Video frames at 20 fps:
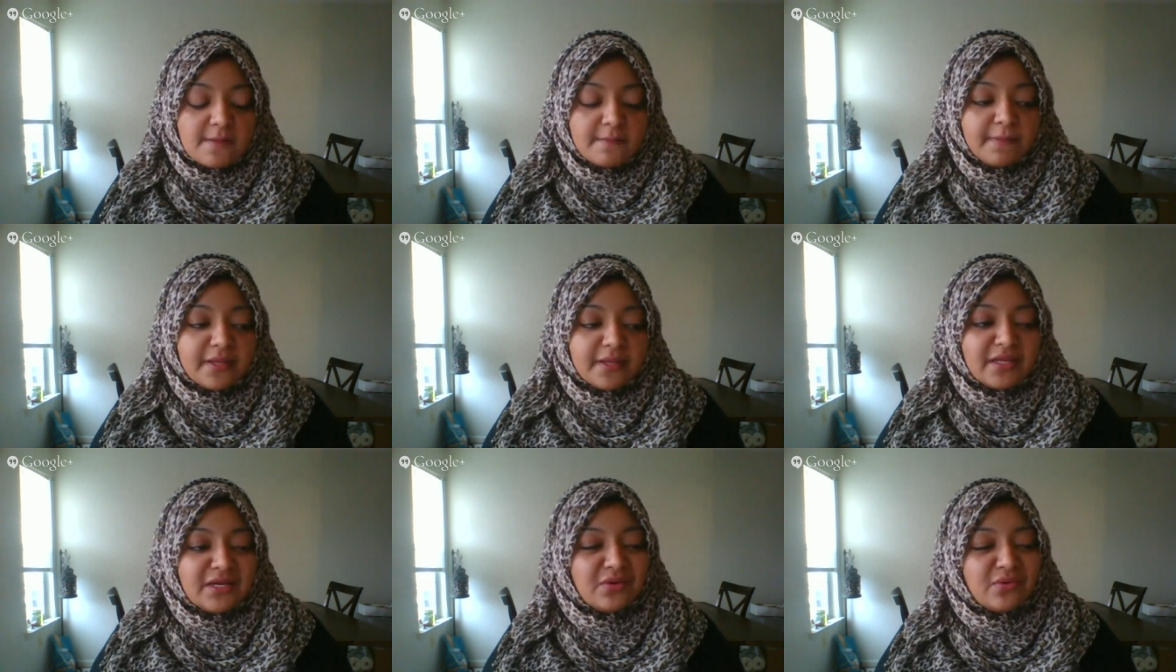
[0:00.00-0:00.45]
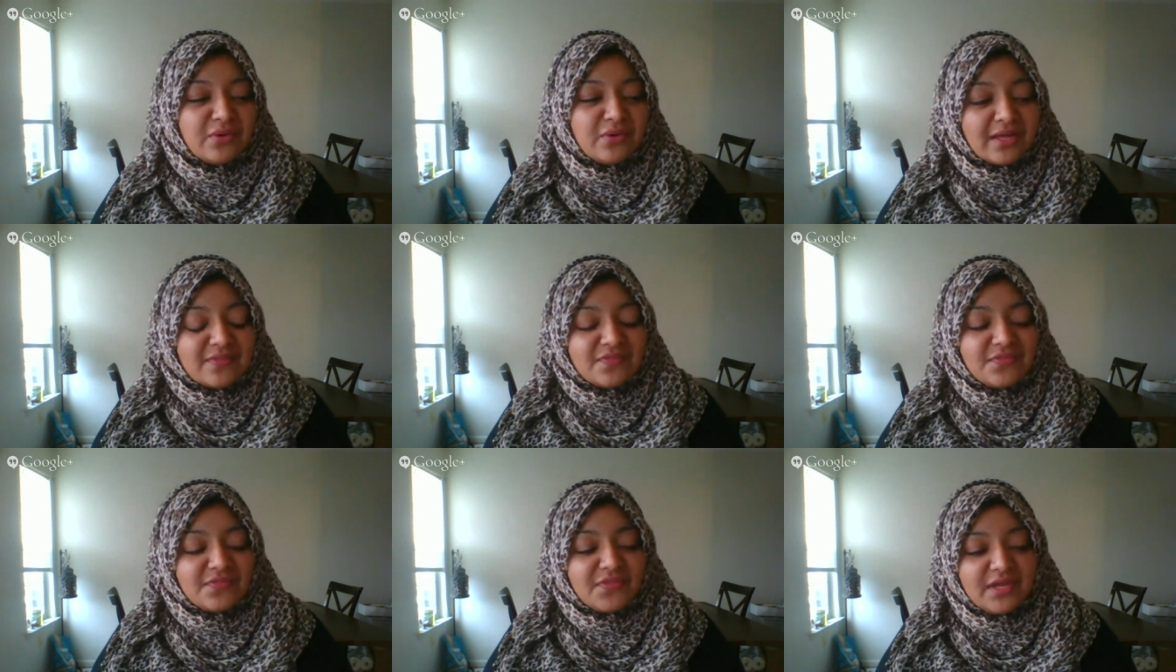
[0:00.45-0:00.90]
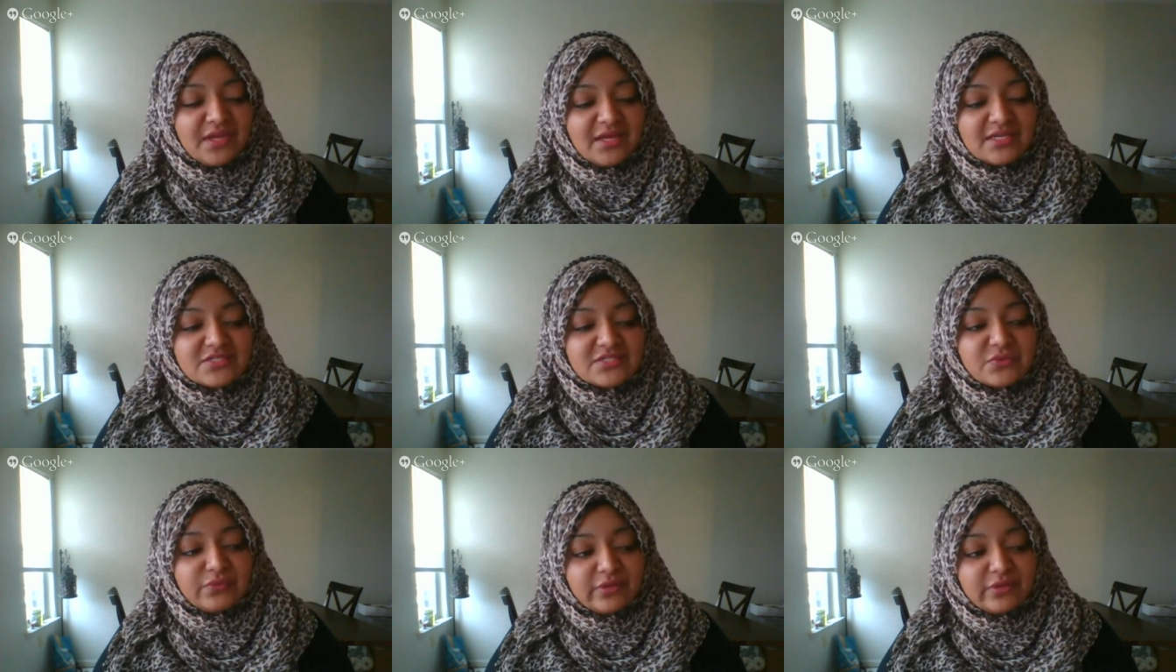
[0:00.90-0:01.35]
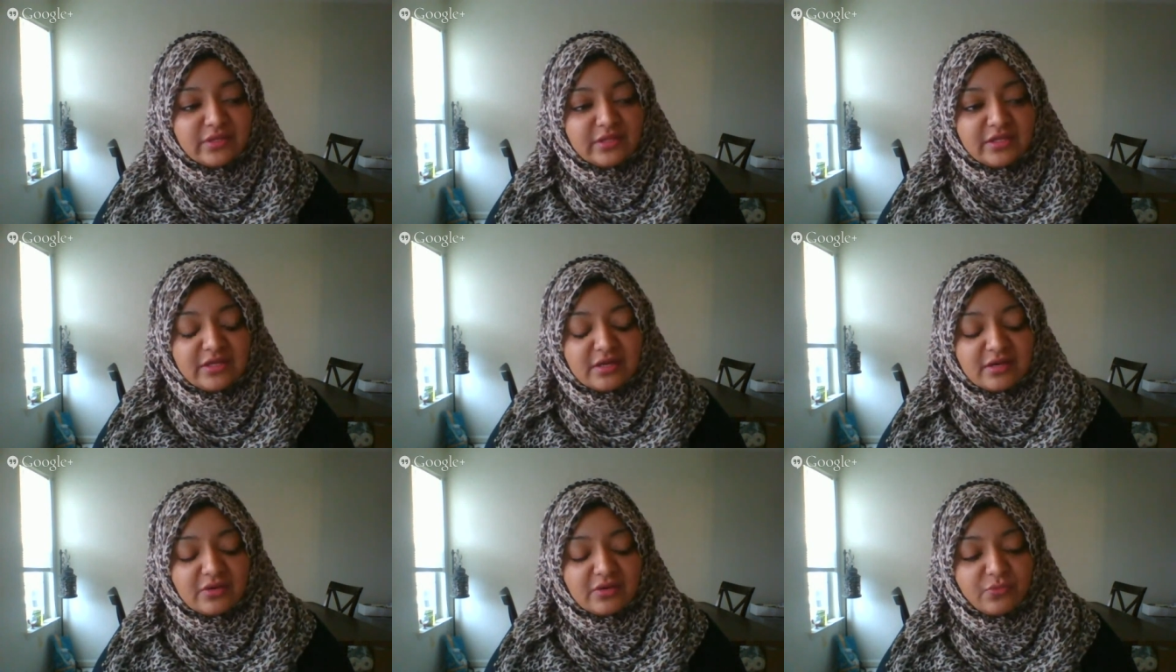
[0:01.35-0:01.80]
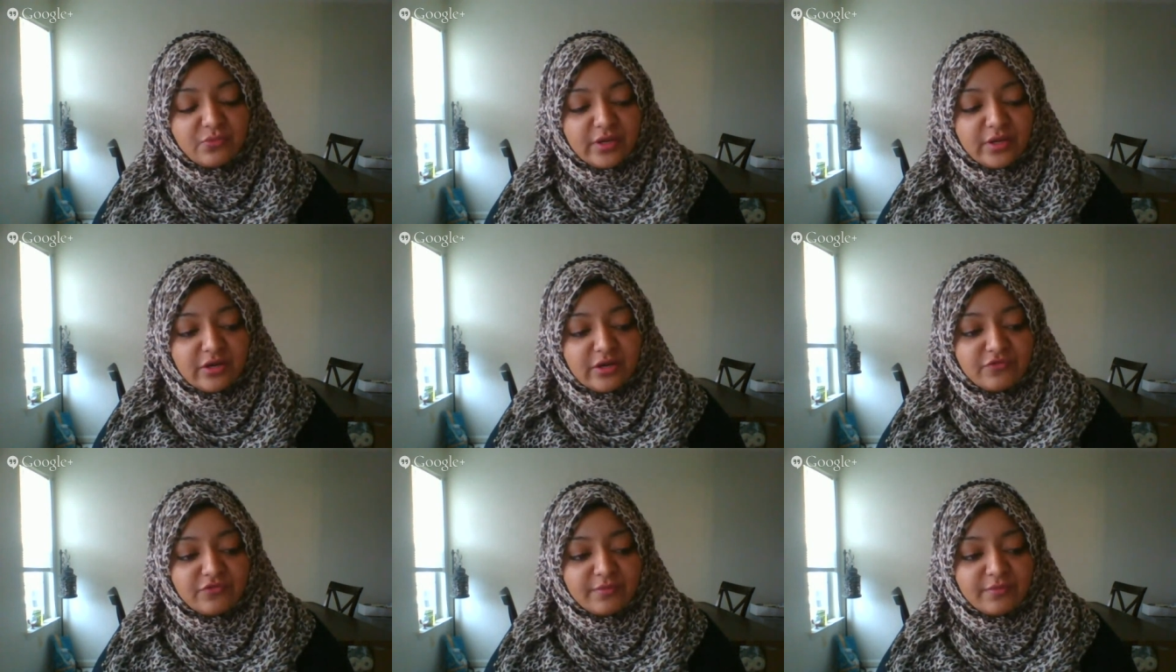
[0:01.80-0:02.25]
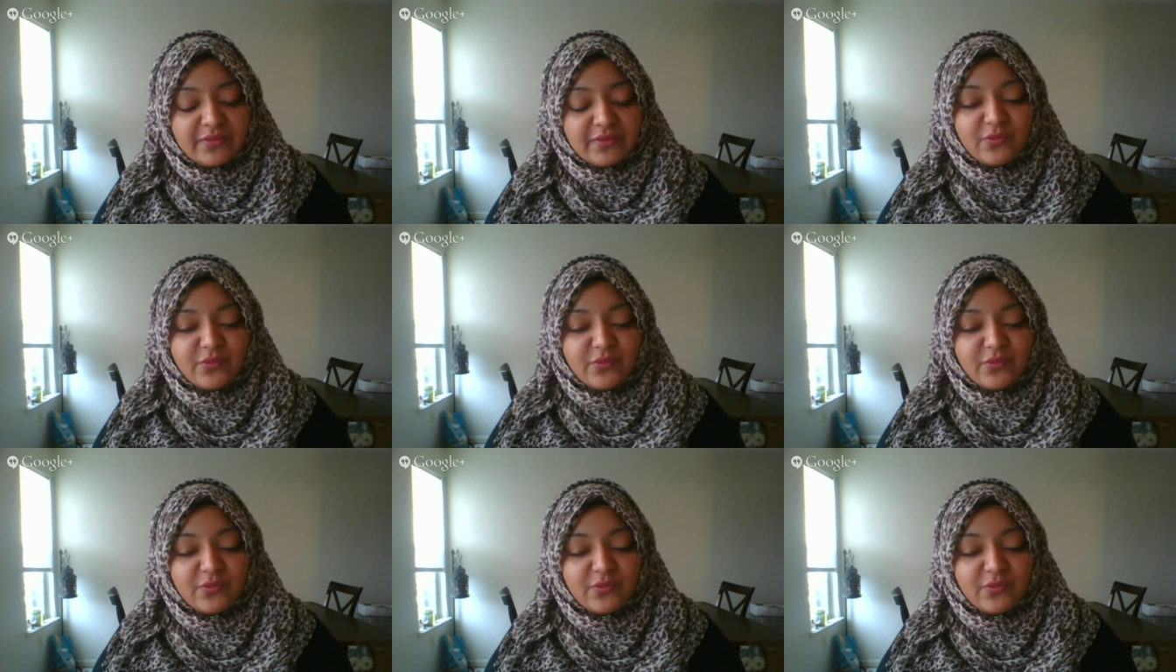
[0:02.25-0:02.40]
But what I think is really weird for me,